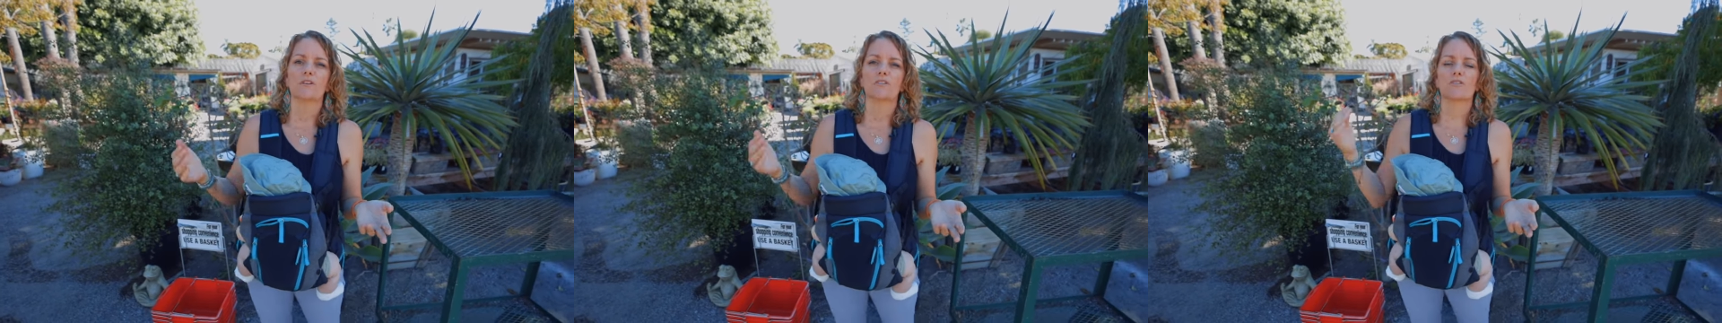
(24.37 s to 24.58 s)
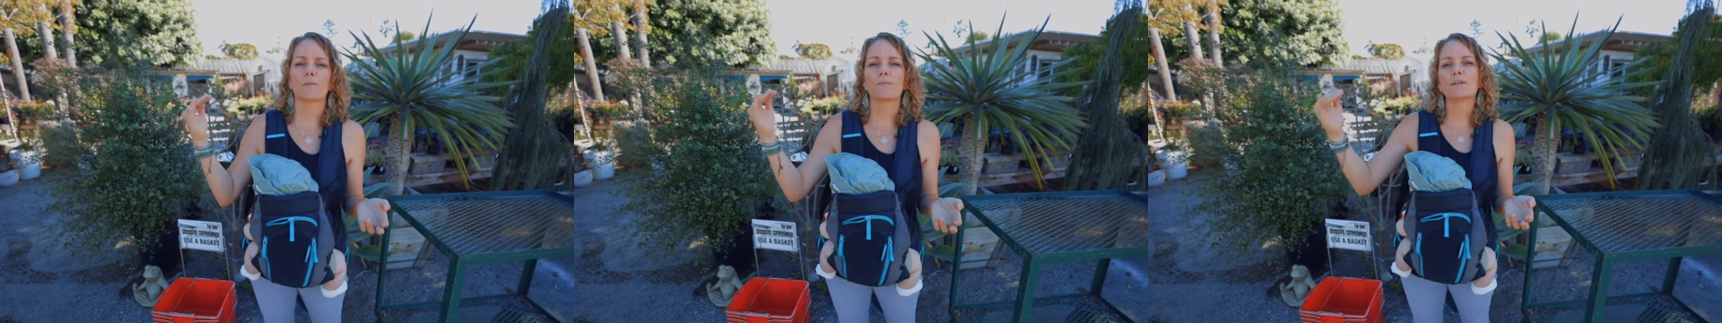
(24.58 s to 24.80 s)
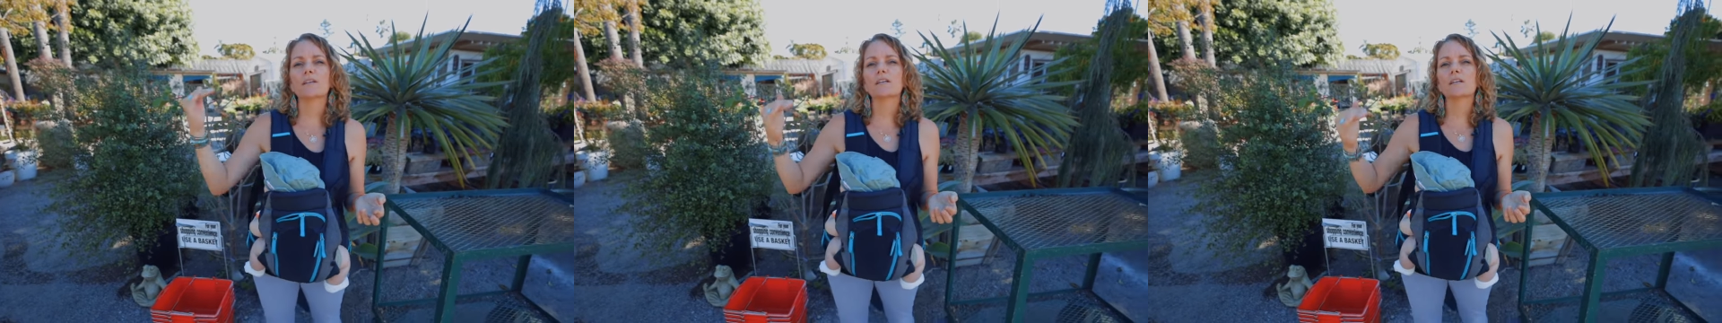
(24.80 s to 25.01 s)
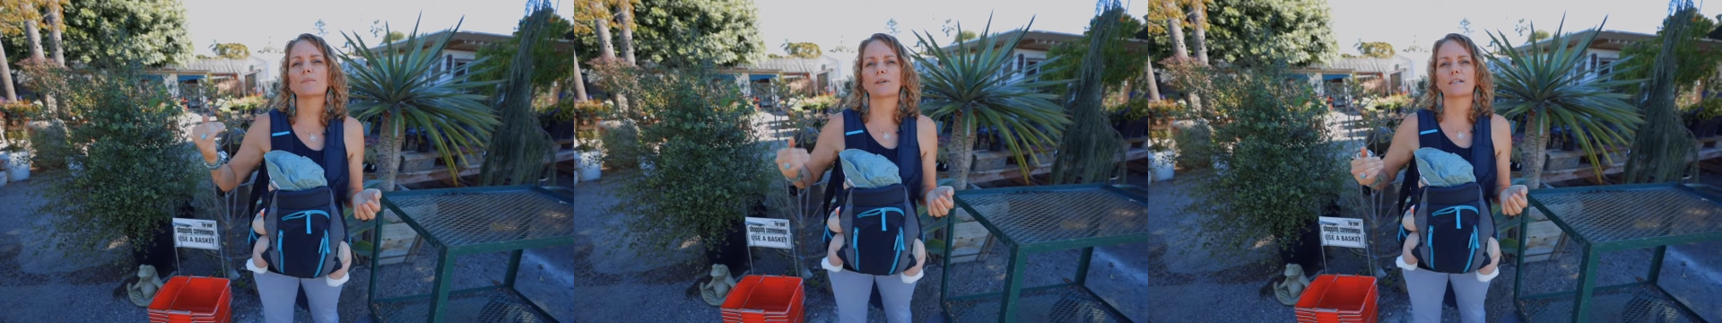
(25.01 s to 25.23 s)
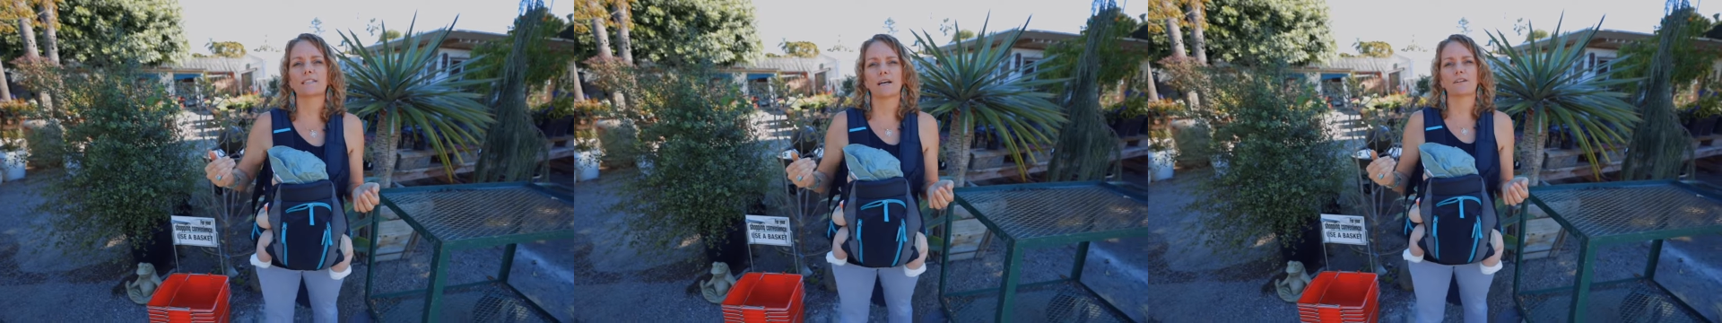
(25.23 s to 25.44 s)
So I'm really gonna
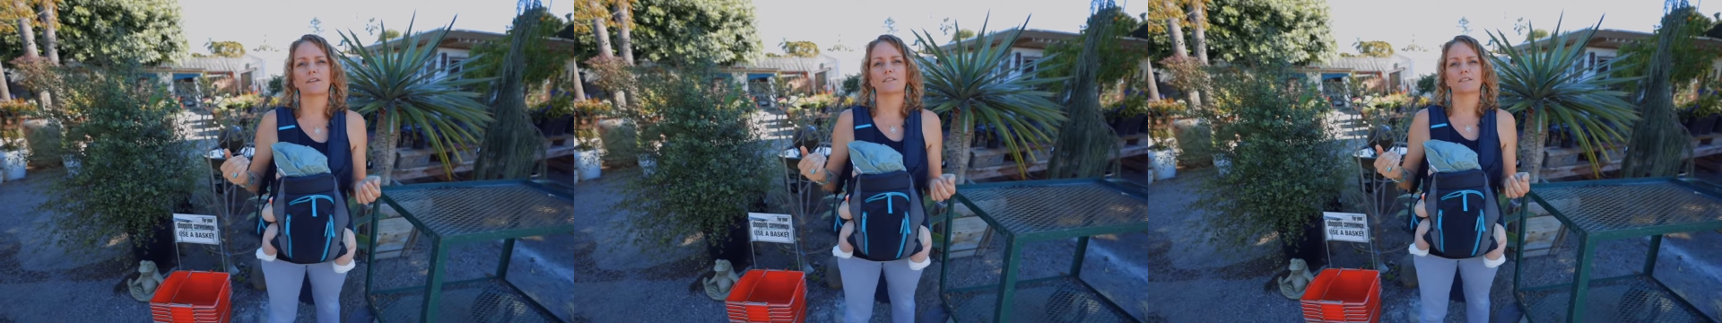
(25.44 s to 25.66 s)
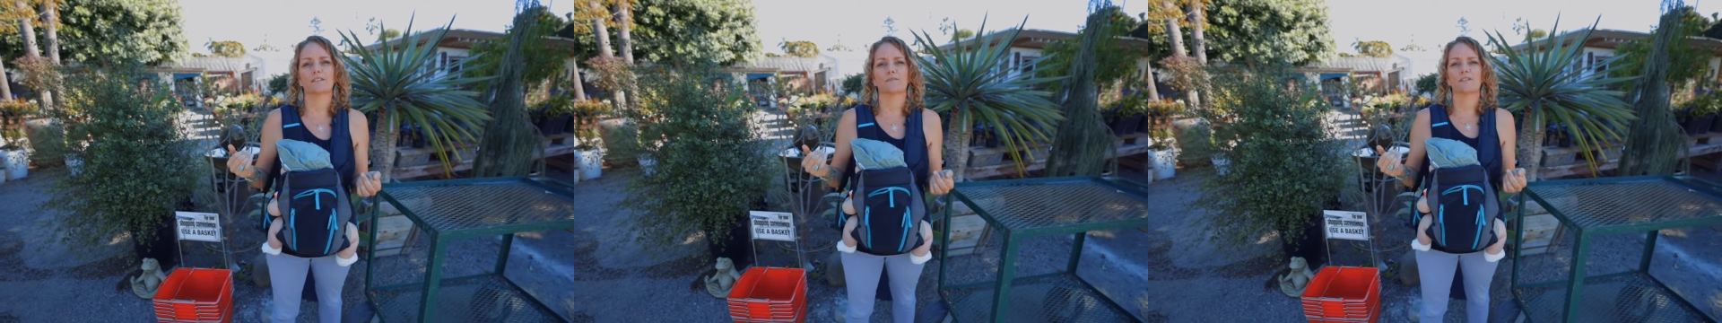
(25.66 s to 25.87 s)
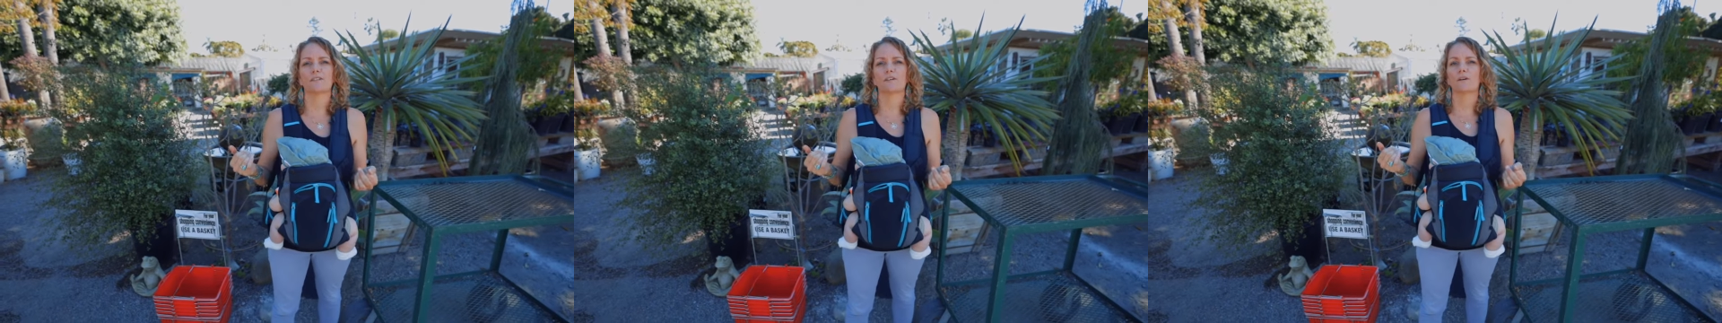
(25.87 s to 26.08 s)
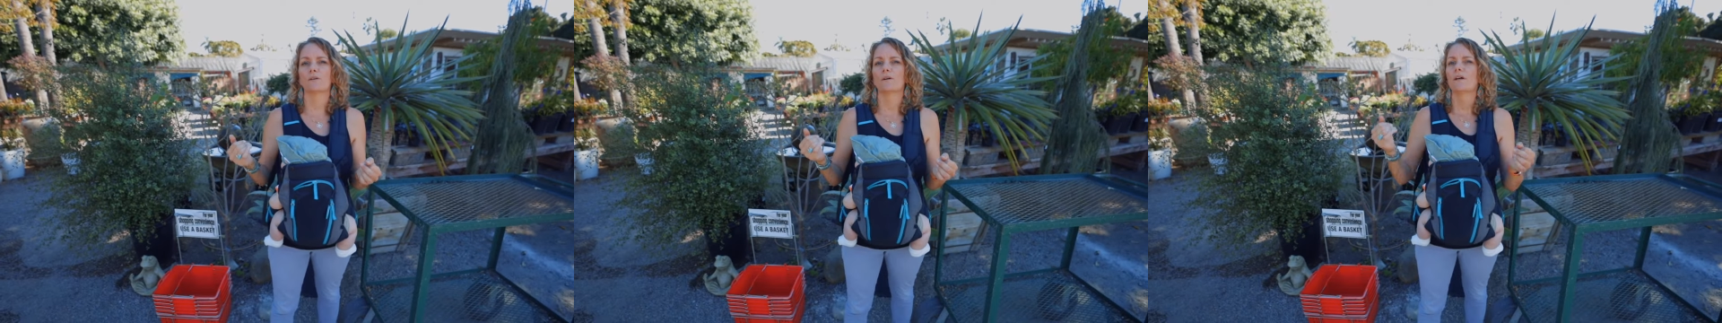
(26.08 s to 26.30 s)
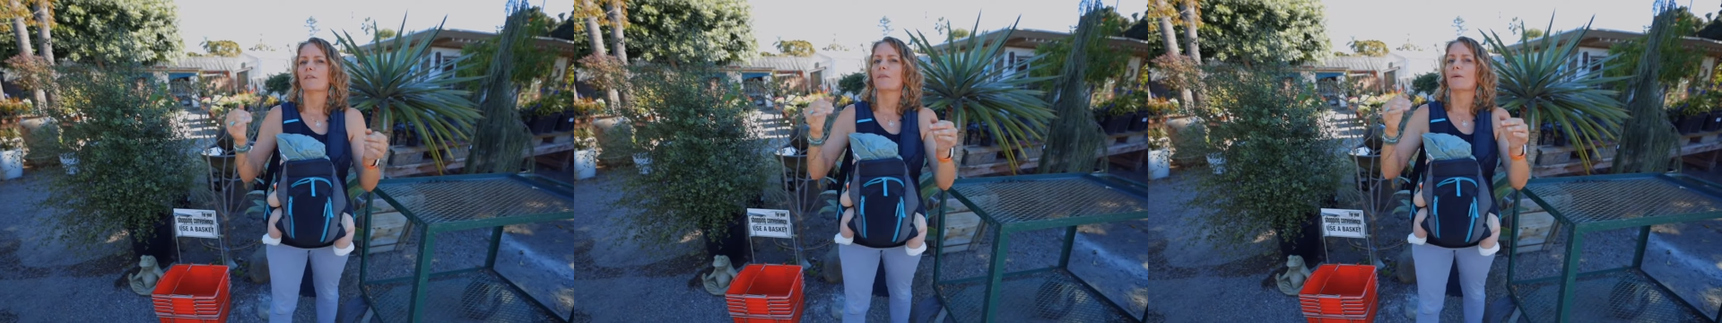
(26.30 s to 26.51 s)
break down in this video
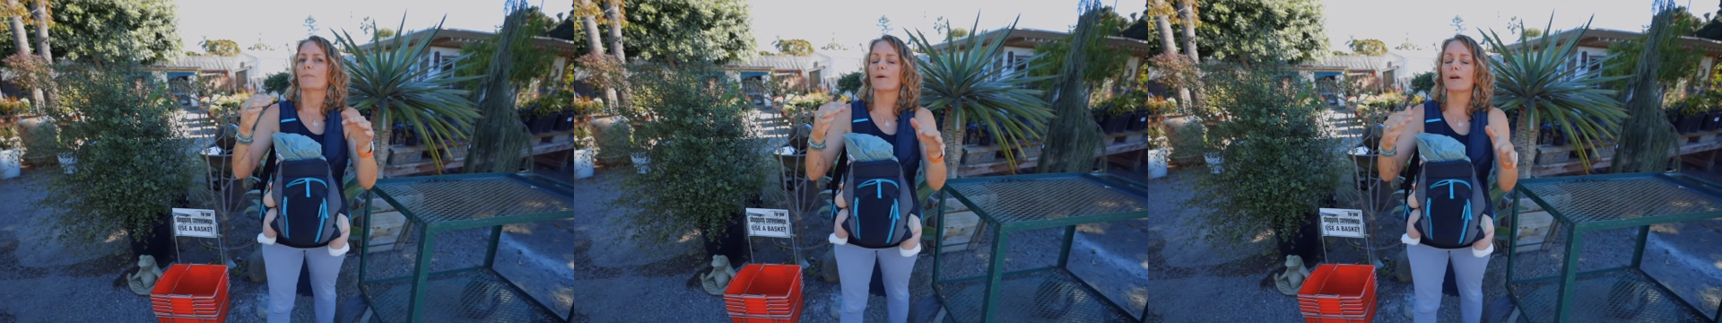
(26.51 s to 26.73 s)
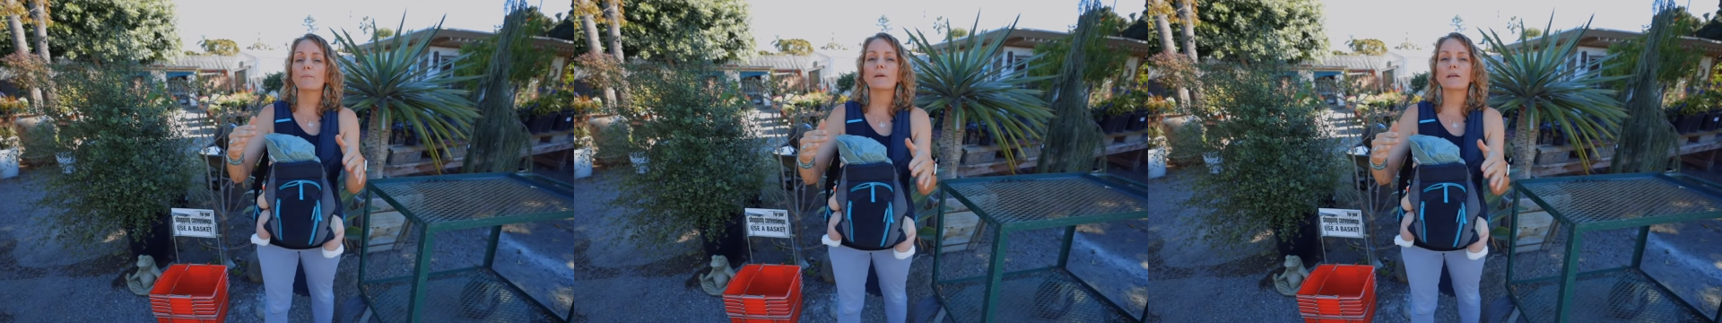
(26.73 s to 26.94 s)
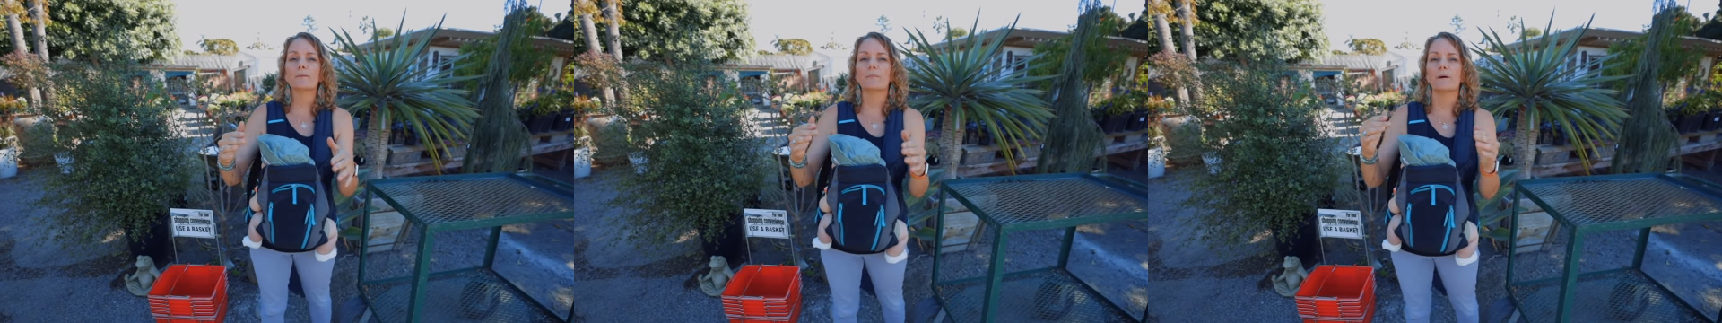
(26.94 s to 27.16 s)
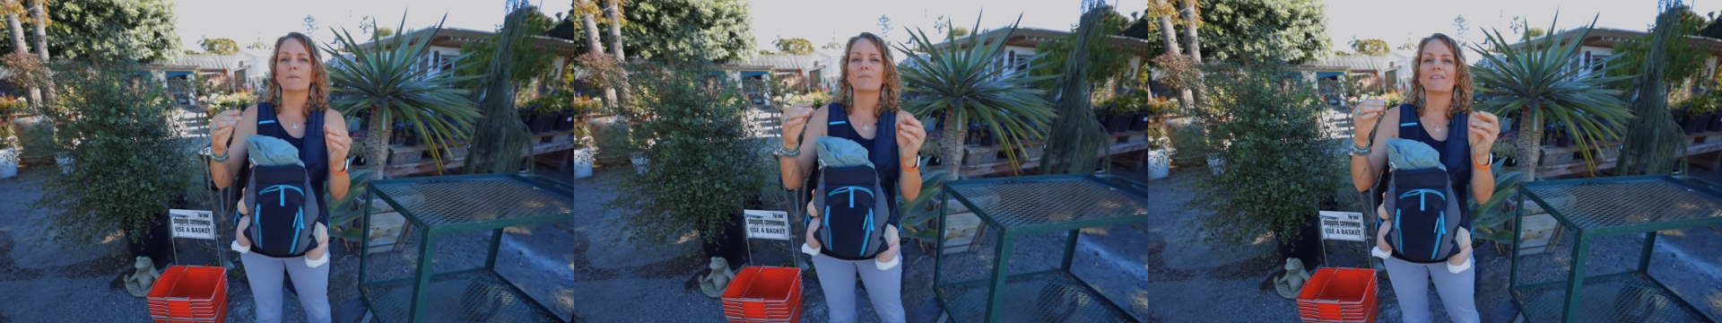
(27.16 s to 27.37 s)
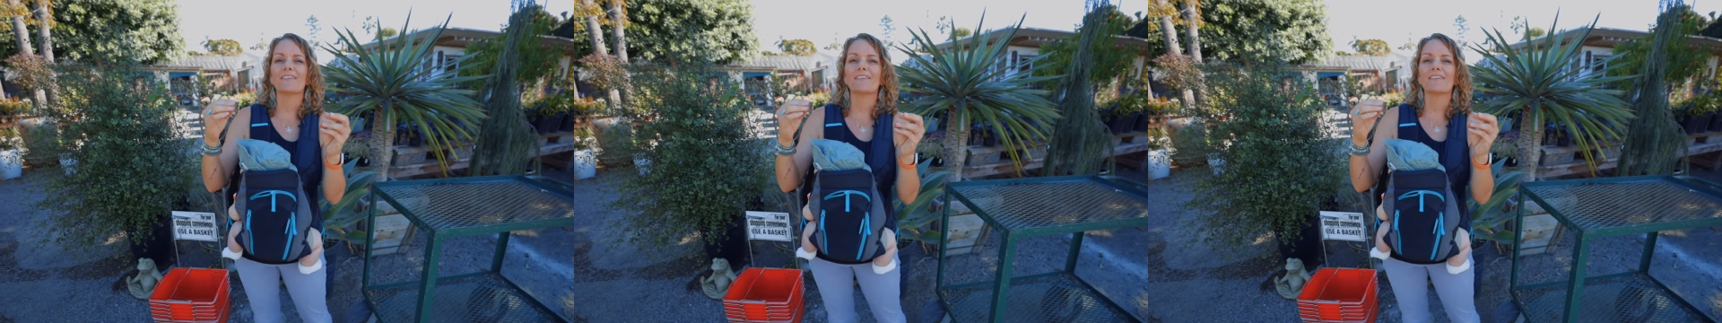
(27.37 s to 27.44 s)
the bare minimum,